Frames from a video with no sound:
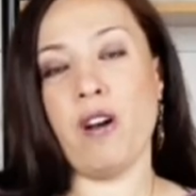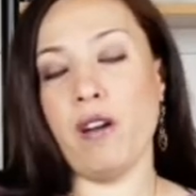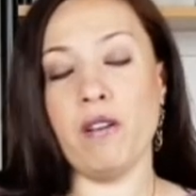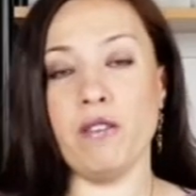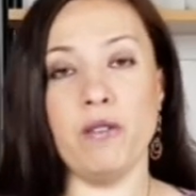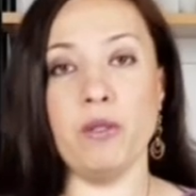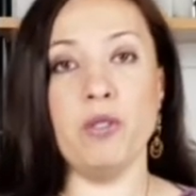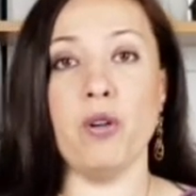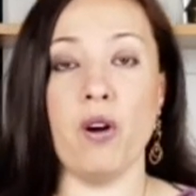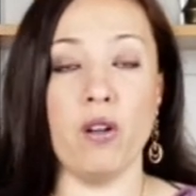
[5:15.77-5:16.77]
I don't know what to
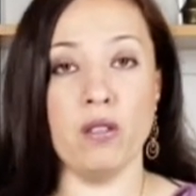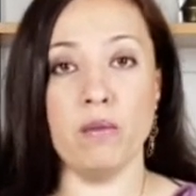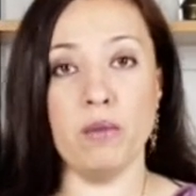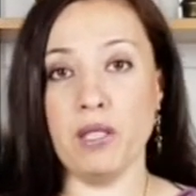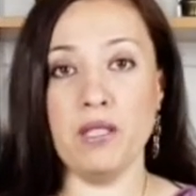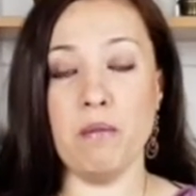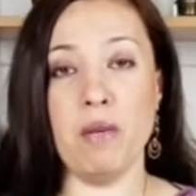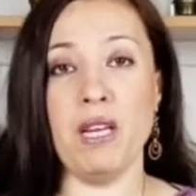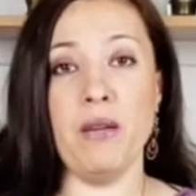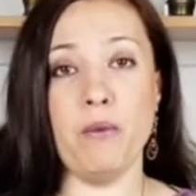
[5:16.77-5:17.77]
call it, but it's
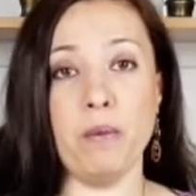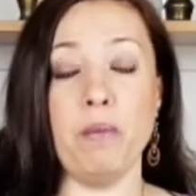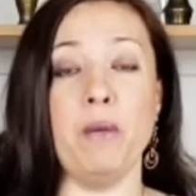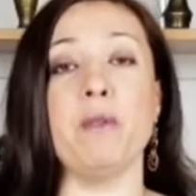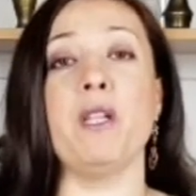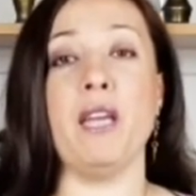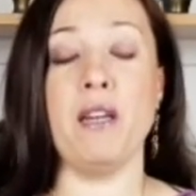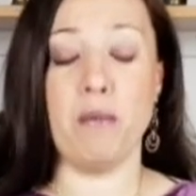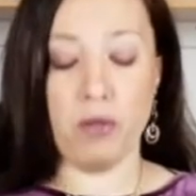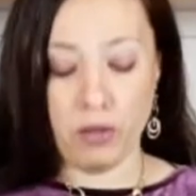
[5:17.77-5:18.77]
mainly what people hate
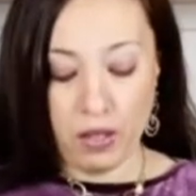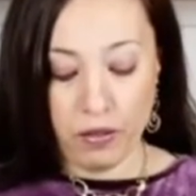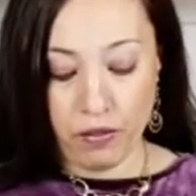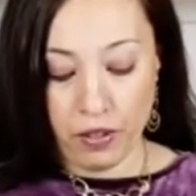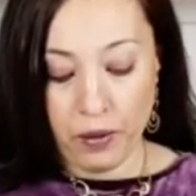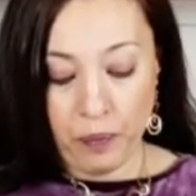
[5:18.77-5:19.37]
about liver.